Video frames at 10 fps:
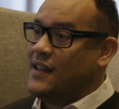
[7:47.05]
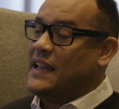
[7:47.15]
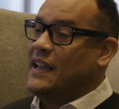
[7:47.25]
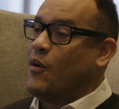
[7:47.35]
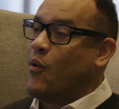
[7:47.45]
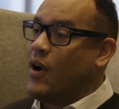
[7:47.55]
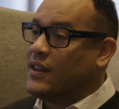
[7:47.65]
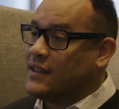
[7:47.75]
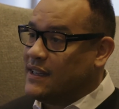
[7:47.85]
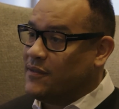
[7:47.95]

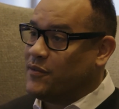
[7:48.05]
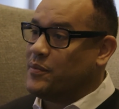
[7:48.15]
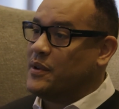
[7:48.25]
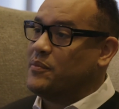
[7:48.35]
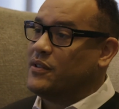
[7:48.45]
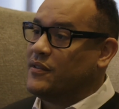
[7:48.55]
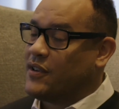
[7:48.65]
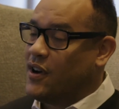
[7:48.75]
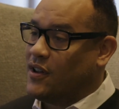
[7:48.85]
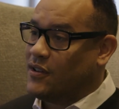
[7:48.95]
equality for people
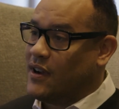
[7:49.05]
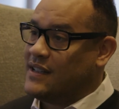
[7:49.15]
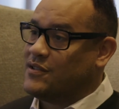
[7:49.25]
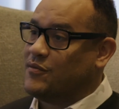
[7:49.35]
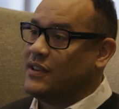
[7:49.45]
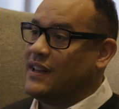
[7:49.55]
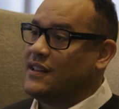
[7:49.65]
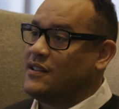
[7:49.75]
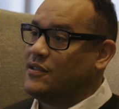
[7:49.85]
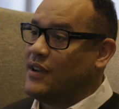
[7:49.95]
of color as it
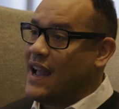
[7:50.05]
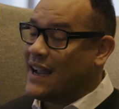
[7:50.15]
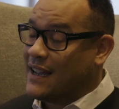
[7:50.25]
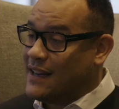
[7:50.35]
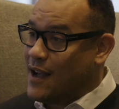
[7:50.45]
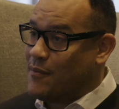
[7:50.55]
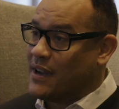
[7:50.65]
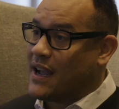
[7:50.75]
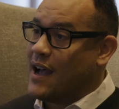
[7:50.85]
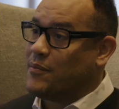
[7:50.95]
related to
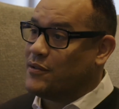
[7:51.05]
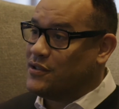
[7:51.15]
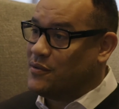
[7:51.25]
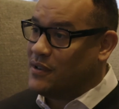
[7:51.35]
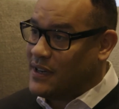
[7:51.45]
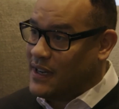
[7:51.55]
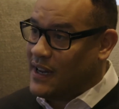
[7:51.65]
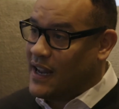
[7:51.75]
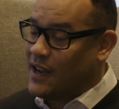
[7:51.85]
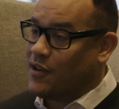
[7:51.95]
economic
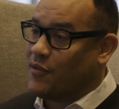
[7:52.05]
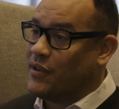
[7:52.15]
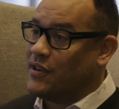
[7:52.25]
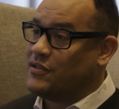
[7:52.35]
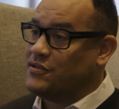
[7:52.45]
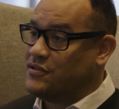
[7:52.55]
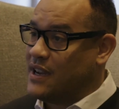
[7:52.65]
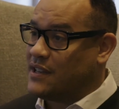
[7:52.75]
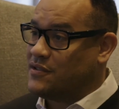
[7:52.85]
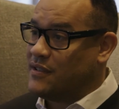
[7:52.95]
opportunity and career
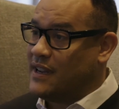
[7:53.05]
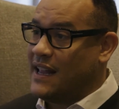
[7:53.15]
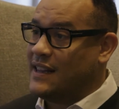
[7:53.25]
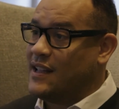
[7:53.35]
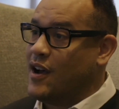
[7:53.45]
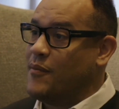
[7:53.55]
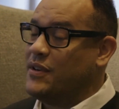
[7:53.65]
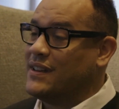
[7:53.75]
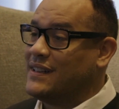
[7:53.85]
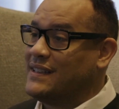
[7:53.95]
trajectory and the
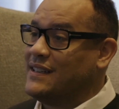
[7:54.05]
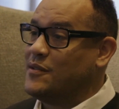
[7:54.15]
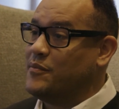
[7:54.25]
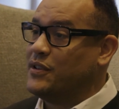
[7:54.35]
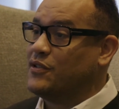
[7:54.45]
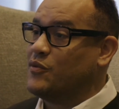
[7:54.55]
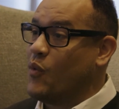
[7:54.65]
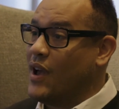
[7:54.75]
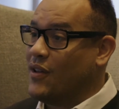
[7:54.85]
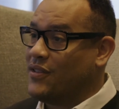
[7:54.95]
ability to build
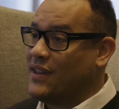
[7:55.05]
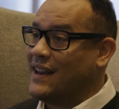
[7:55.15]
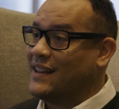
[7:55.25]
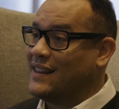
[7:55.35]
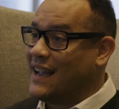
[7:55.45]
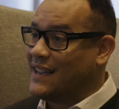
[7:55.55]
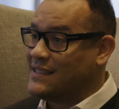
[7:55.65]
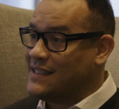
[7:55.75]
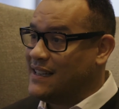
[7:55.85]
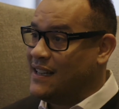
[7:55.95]
wealth and a
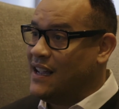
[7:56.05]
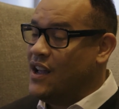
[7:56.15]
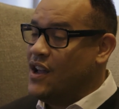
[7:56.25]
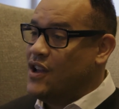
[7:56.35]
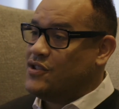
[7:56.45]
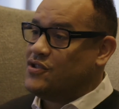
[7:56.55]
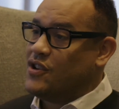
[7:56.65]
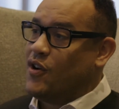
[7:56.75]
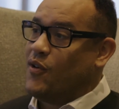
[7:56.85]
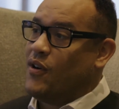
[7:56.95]
legacy.
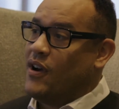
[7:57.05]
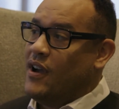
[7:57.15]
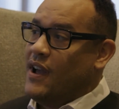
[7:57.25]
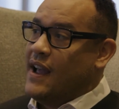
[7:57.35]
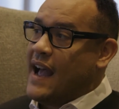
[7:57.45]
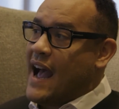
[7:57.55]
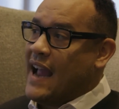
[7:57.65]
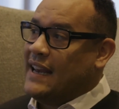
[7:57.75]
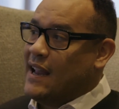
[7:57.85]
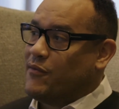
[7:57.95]
So
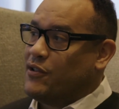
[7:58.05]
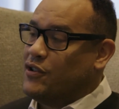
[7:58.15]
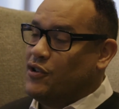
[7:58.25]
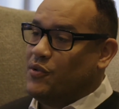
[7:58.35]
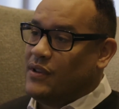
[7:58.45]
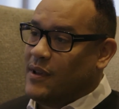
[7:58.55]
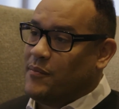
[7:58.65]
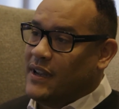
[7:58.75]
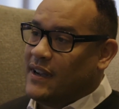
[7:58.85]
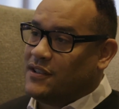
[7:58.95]
I never knew
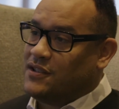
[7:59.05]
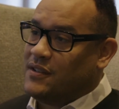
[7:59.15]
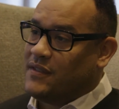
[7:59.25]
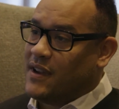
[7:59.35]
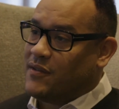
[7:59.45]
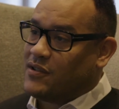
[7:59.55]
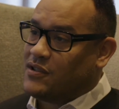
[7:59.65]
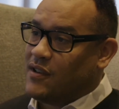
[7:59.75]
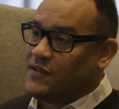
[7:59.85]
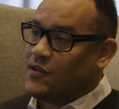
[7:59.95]
that being a chief
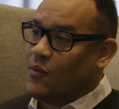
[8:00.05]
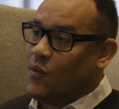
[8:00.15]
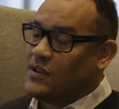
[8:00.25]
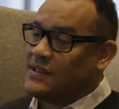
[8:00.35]
diversity officer was